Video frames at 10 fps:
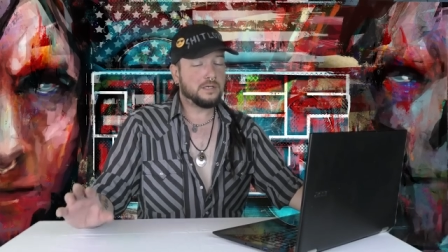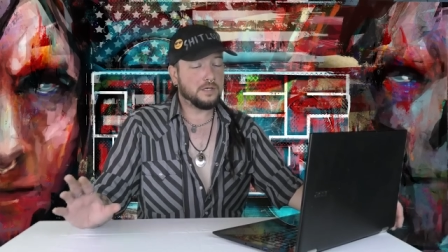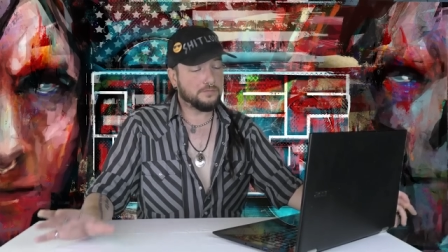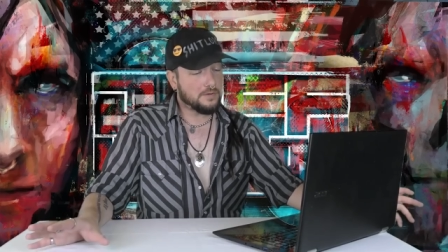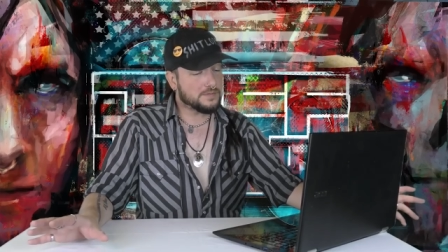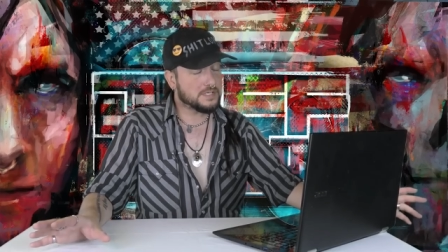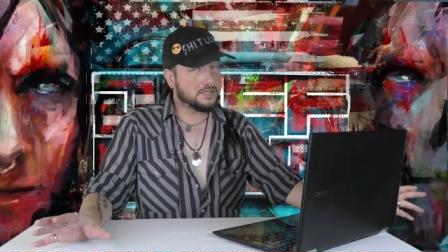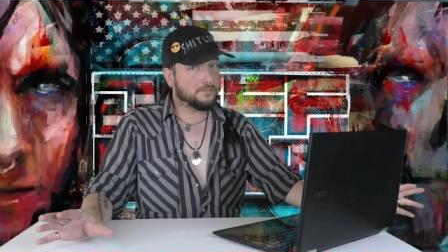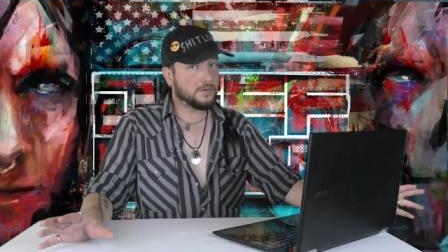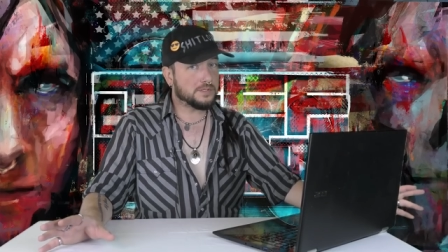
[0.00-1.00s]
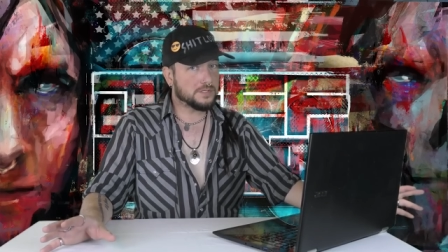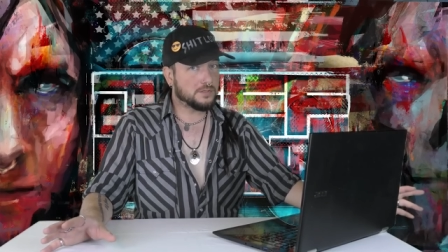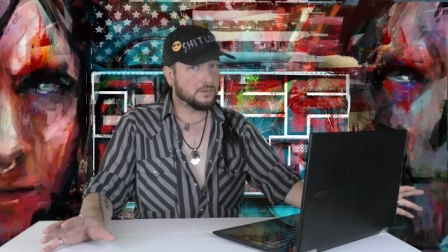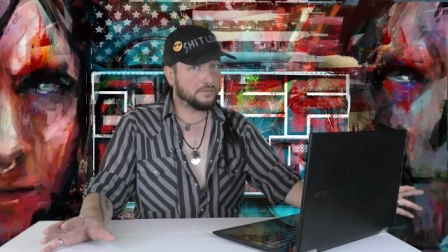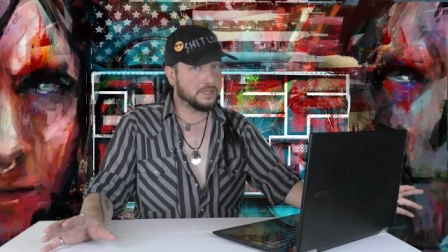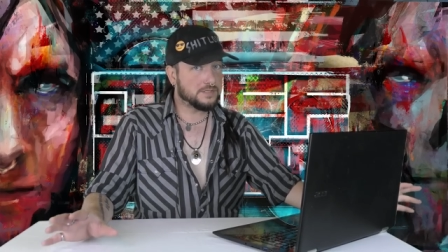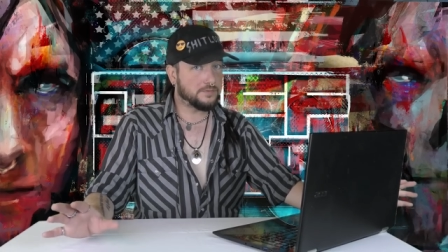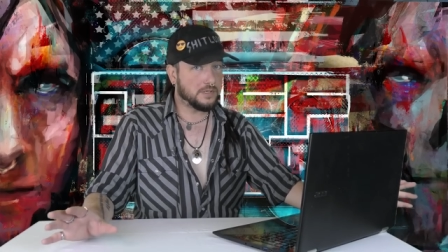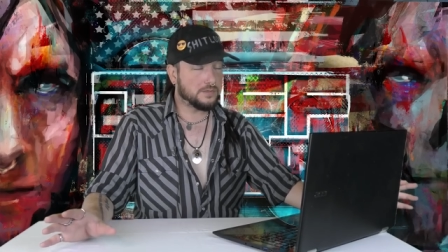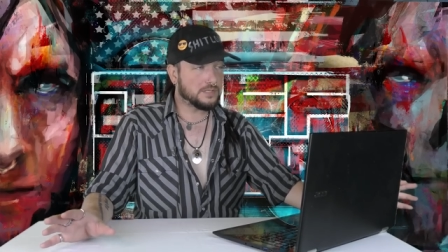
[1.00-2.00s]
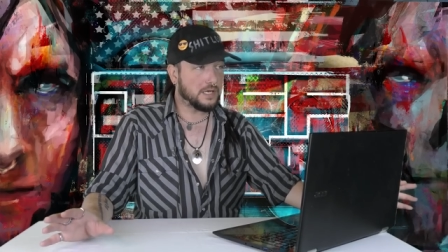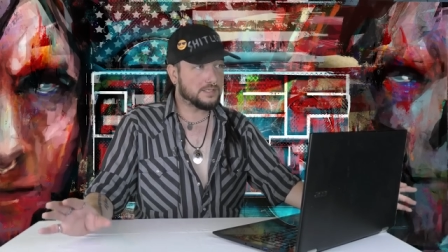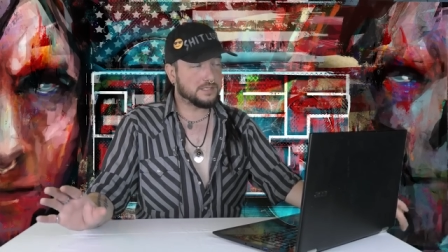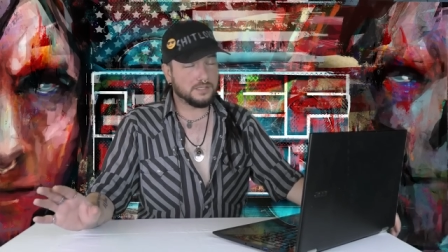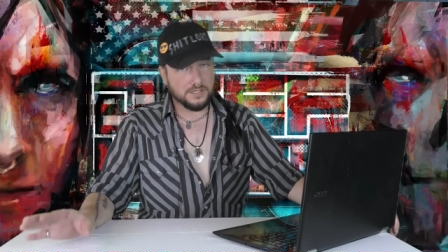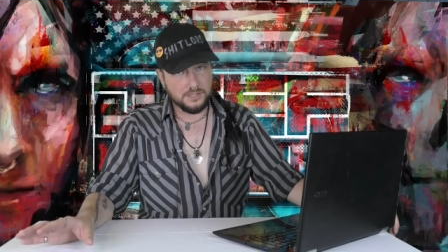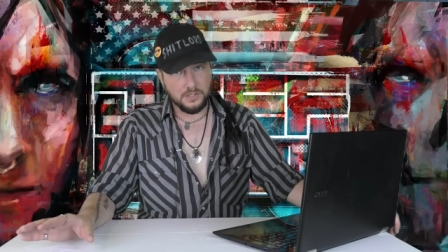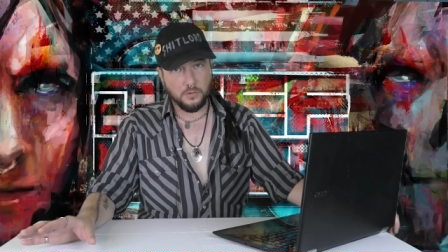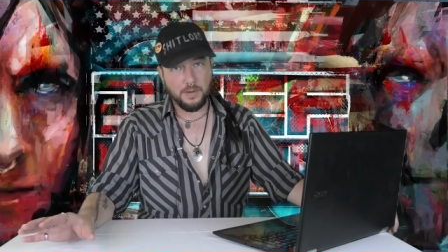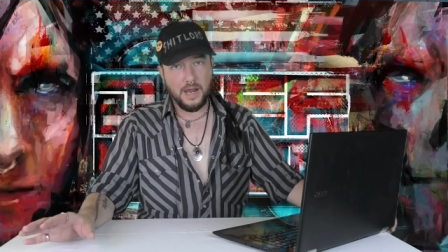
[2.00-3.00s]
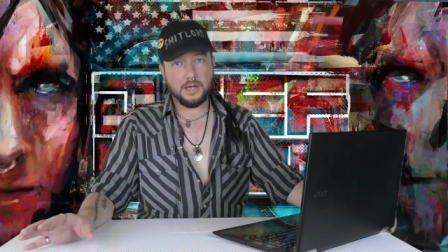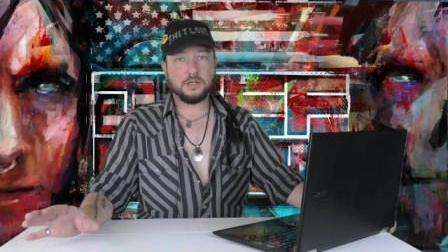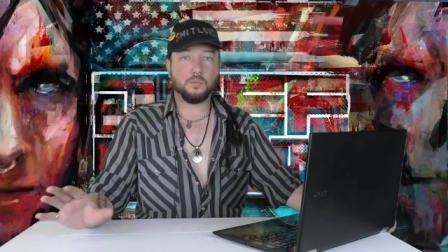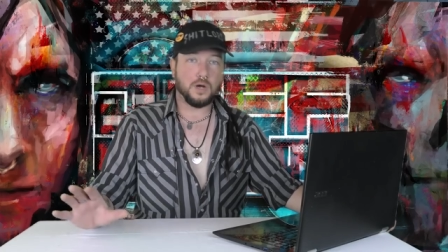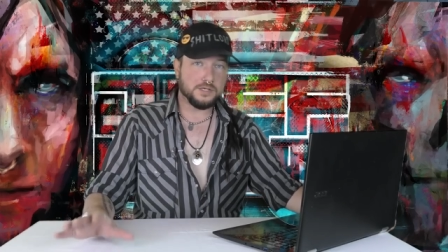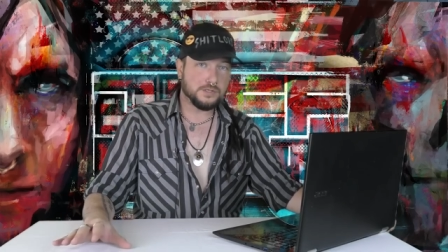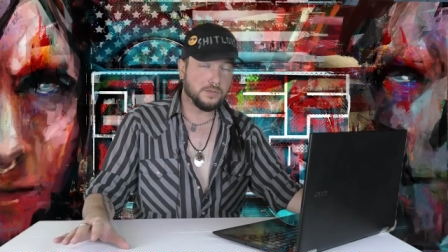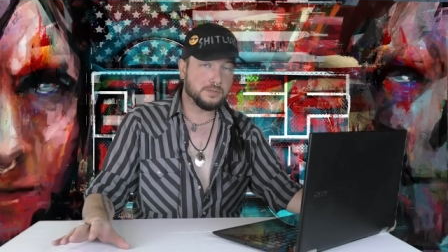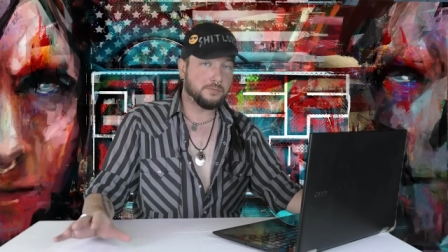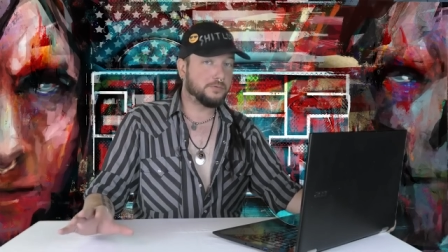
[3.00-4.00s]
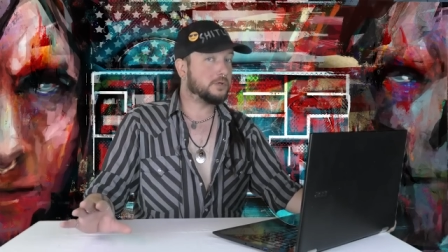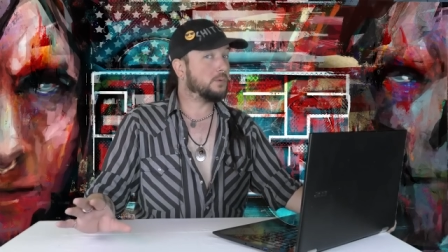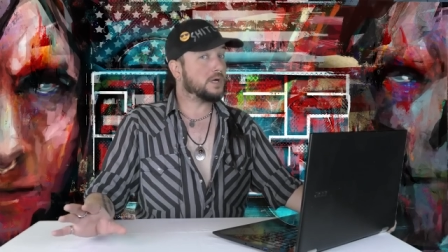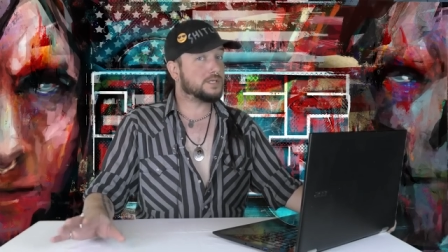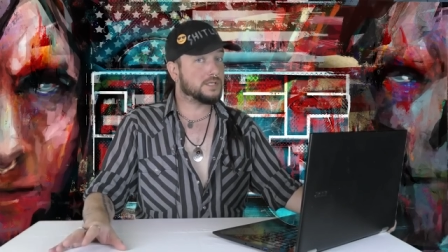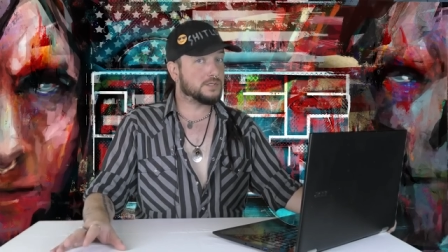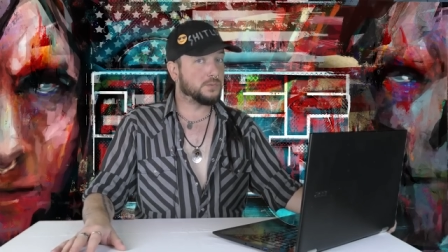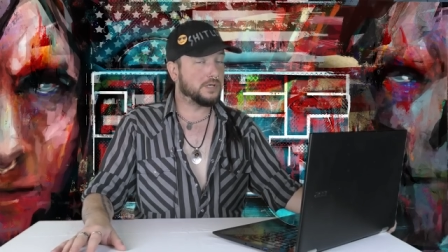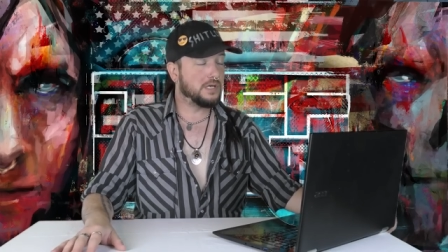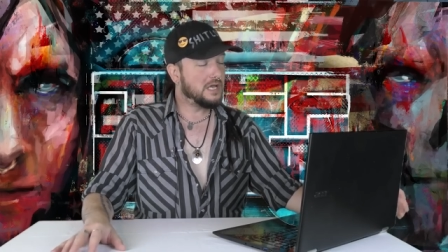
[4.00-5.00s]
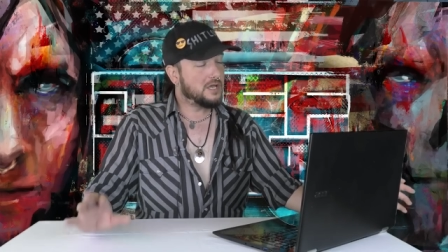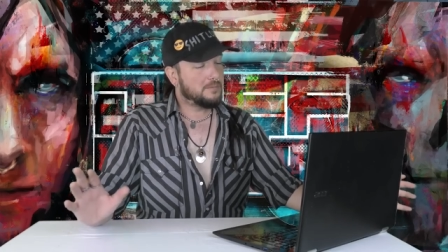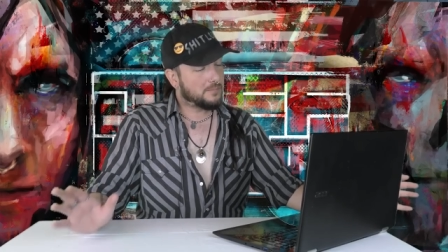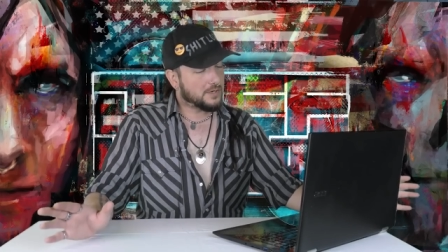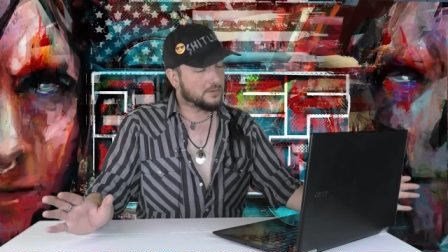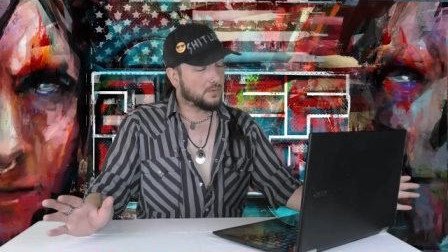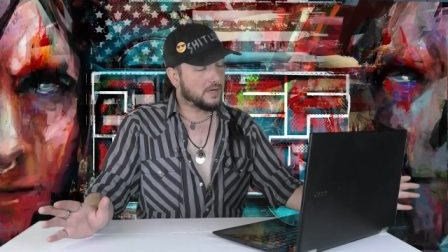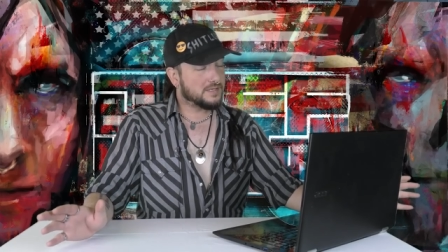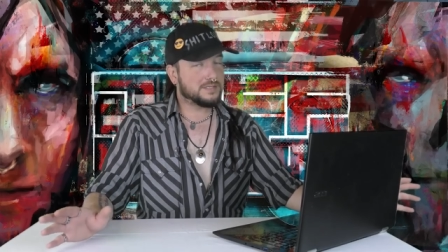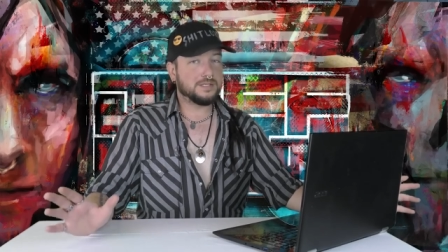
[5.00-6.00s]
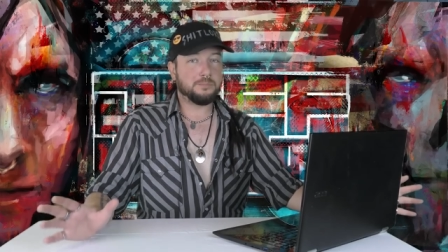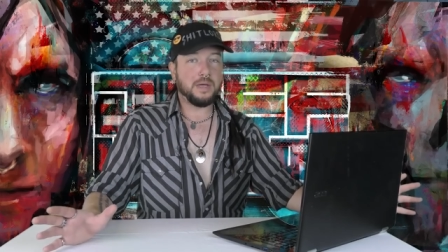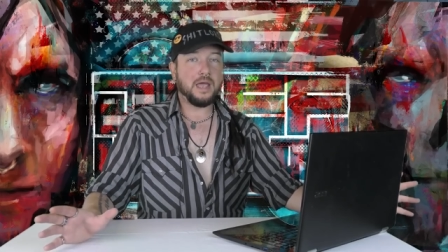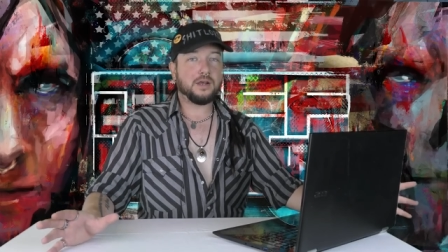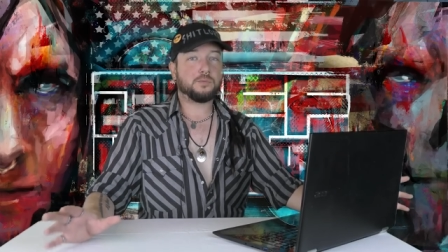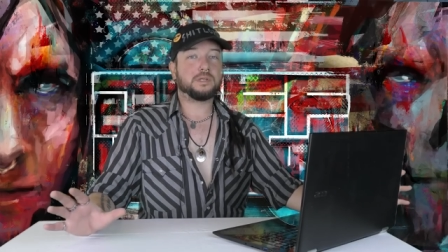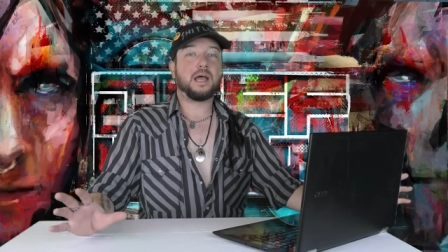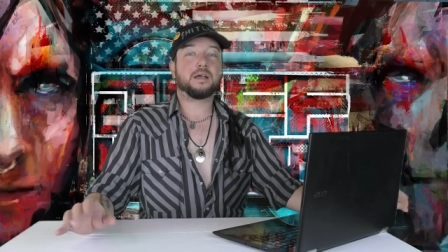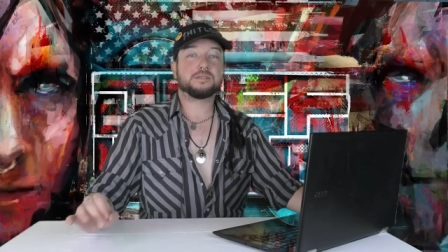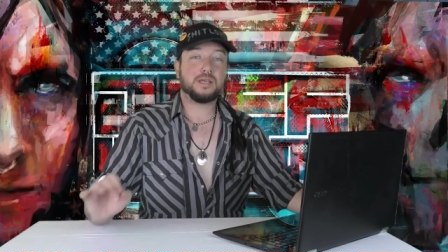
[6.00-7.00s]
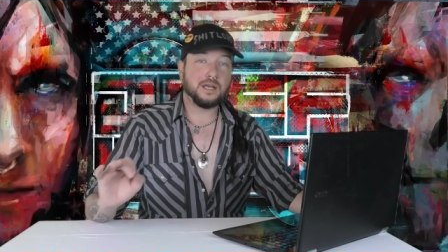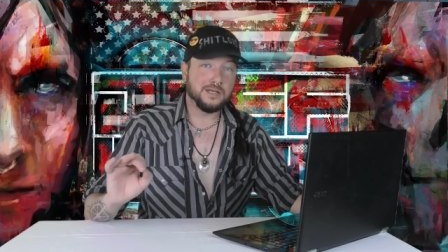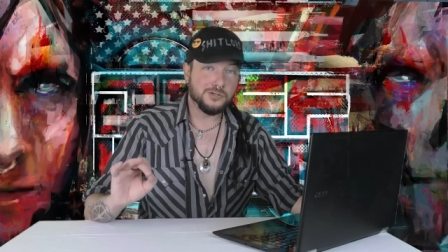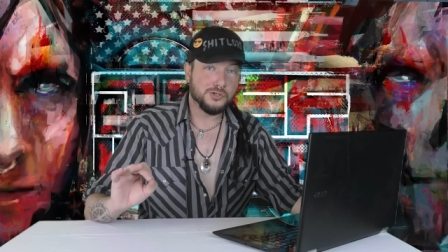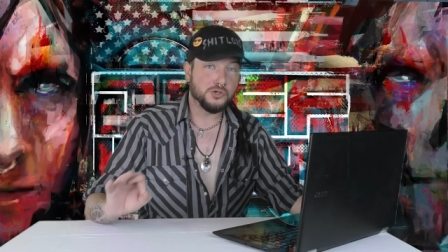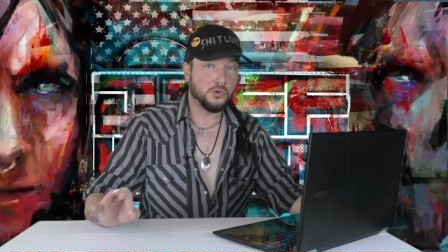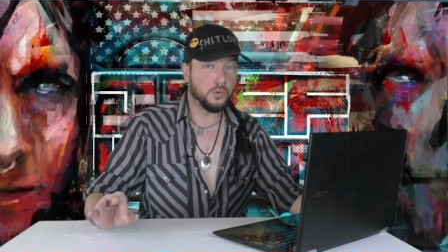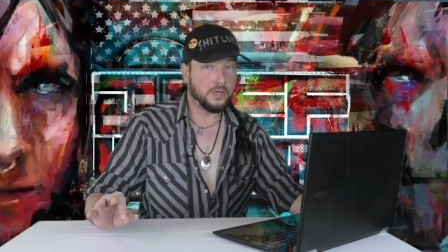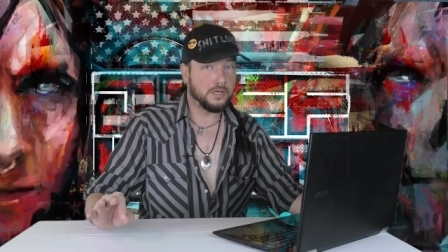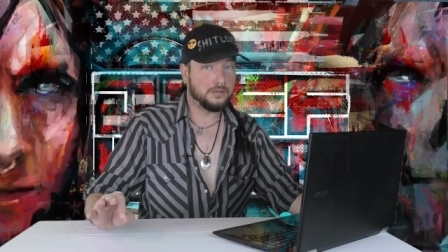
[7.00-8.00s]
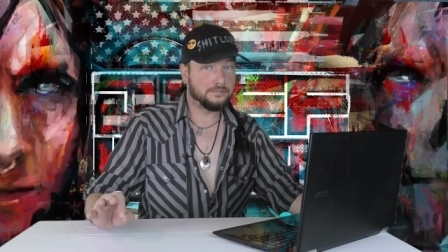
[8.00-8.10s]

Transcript: Now, if you haven't seen the first two of these videos, I'd suggest you go back, you watch those before you watch this one. But otherwise, sit back, relax, and enjoy.